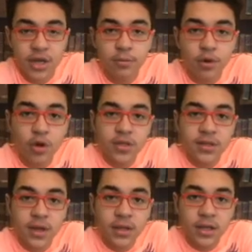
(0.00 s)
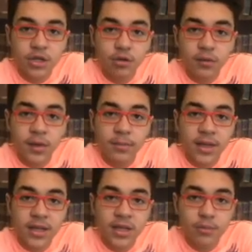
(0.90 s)
Because then he showed them that
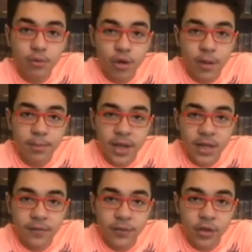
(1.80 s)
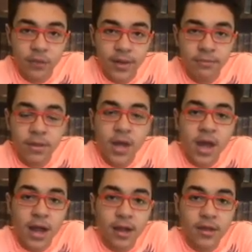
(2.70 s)
he broke a plate in front of them,
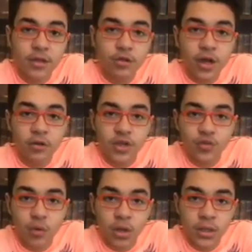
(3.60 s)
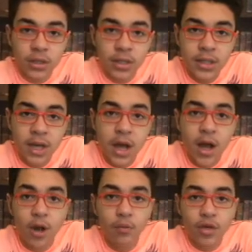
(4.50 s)
and then he took out his wand,
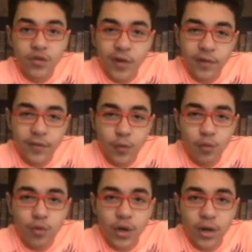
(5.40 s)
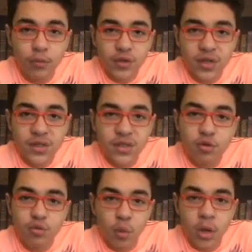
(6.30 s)
which very few wizards use
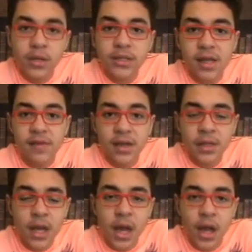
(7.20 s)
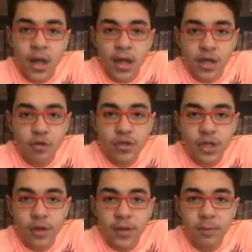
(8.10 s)
wand, and then he used it
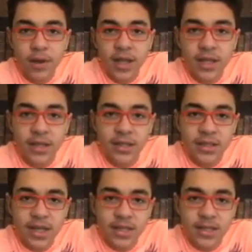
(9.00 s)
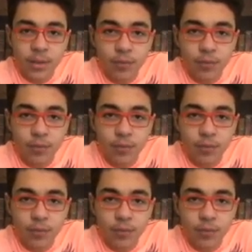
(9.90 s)
on the plate and said some